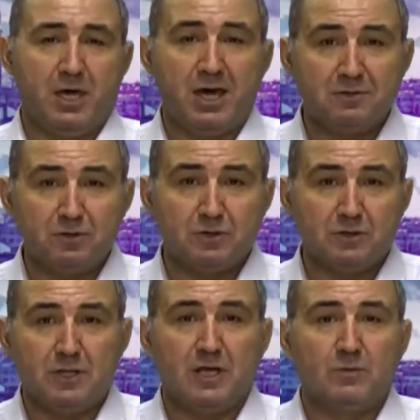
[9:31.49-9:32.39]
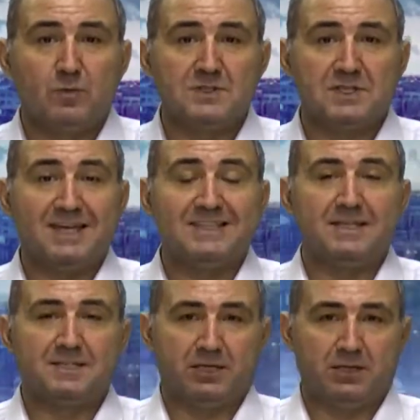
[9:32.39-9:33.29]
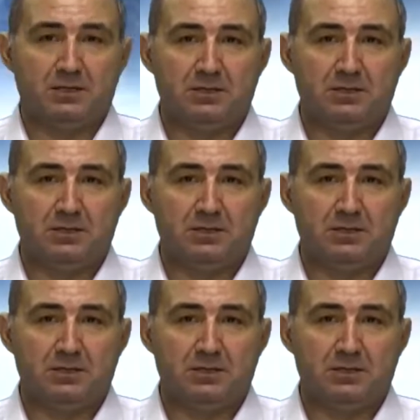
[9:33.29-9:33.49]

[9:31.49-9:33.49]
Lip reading: ancient name, was Edessa.